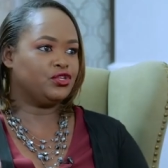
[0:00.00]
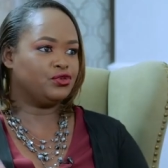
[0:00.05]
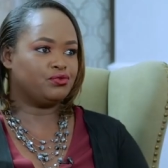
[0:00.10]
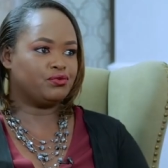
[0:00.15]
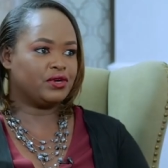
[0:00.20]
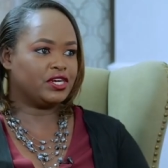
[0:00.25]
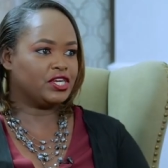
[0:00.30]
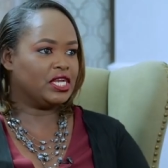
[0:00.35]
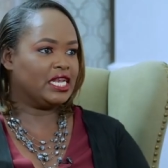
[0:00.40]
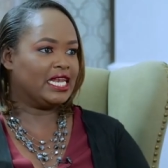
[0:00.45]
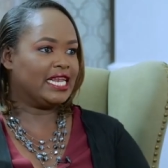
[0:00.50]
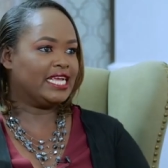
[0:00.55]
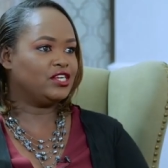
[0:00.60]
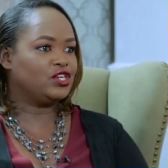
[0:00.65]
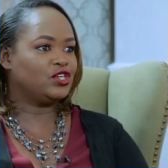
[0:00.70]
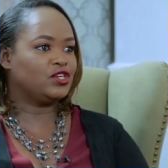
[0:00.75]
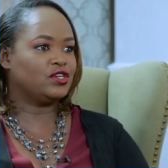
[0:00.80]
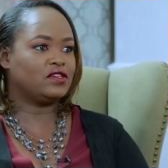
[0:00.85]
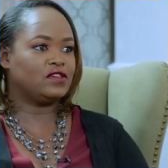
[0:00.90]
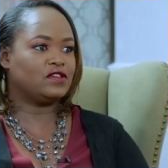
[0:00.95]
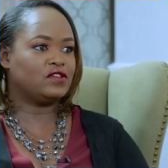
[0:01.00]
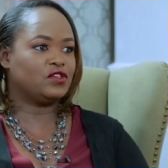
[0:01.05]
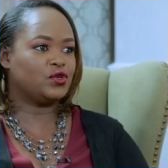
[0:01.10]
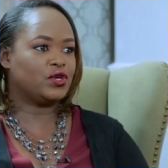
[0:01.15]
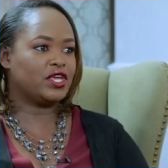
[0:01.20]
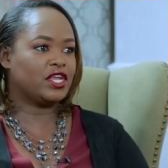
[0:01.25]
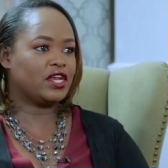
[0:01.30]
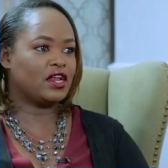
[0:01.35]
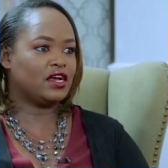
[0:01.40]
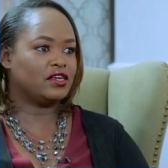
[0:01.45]
new regulations.
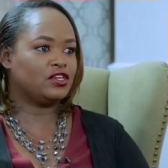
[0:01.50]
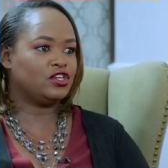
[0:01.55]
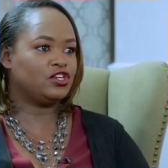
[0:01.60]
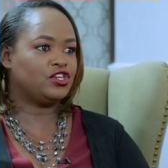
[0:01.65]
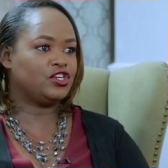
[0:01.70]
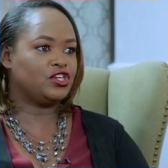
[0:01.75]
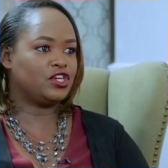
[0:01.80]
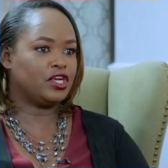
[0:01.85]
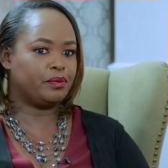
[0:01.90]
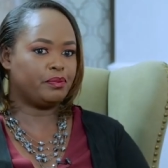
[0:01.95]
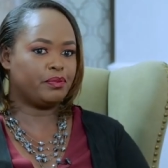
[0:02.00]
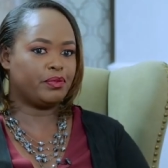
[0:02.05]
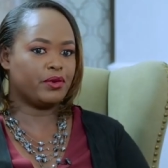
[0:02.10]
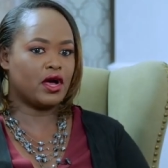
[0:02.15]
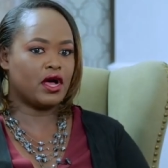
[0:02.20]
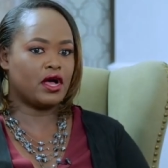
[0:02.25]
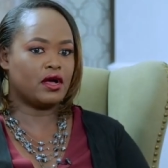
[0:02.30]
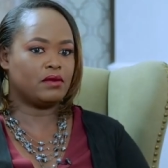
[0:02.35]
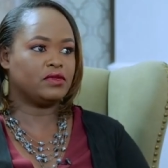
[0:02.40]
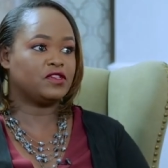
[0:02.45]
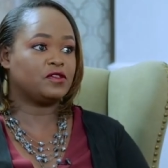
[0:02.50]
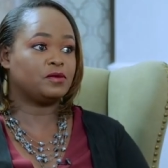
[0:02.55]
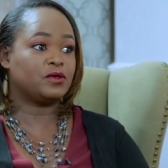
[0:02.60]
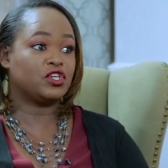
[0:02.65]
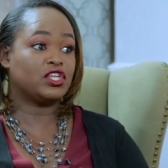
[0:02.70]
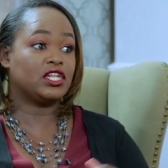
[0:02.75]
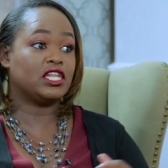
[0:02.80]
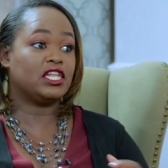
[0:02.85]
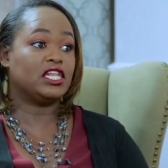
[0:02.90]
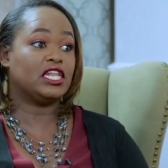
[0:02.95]
You cannot ship,
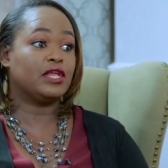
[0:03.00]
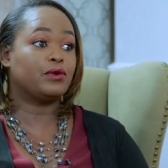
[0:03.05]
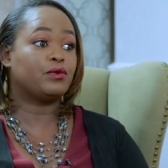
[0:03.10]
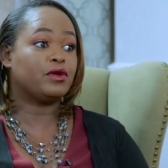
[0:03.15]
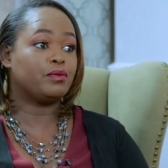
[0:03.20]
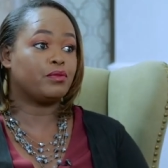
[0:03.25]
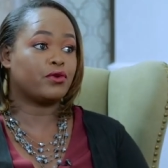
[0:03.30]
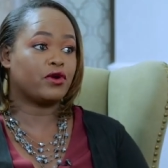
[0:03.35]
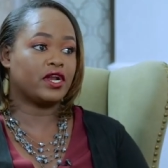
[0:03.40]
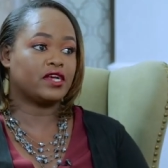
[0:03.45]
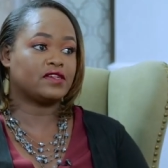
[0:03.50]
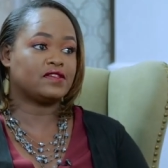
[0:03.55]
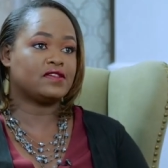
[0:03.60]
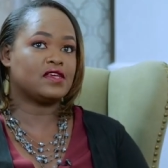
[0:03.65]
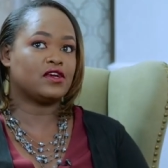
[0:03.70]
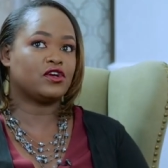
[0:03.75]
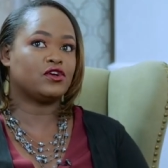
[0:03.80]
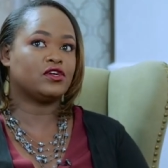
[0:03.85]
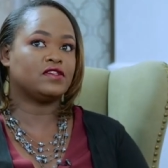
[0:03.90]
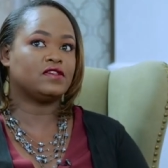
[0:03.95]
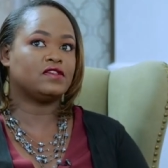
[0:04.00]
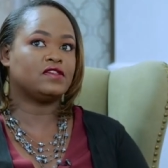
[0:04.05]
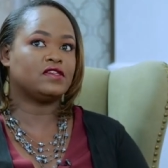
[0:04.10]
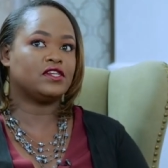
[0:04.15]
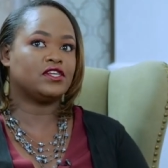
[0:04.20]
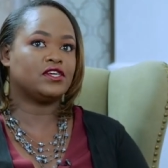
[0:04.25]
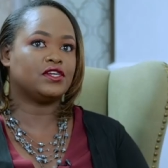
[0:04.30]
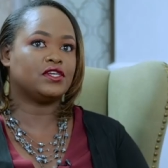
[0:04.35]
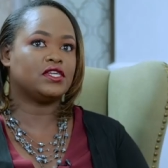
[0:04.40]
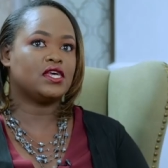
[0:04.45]
especially liquid products. They're
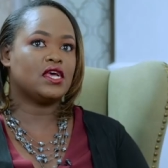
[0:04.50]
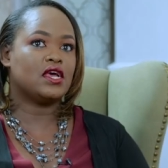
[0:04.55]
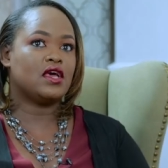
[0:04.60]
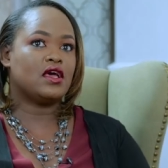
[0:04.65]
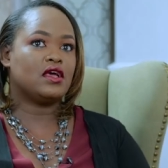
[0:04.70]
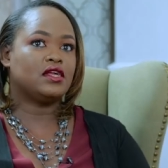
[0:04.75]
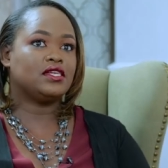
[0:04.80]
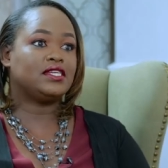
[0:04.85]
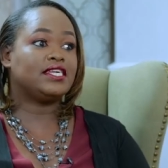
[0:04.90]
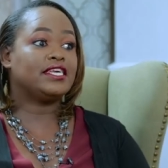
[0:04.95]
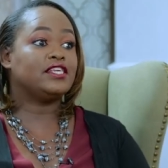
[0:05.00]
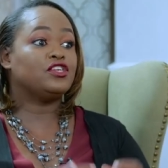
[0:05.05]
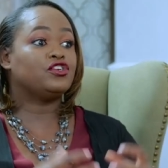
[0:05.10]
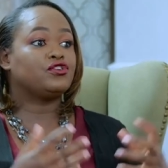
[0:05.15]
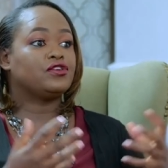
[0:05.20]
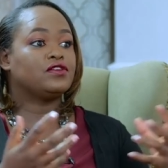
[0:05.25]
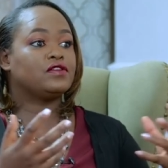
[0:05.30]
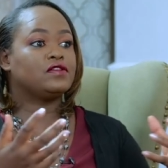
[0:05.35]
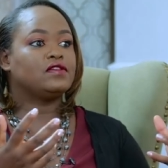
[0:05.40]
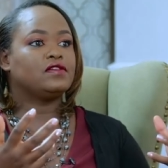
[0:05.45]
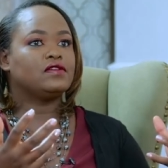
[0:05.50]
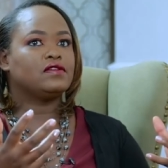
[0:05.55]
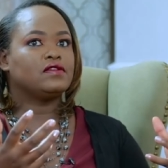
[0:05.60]
considered dangerous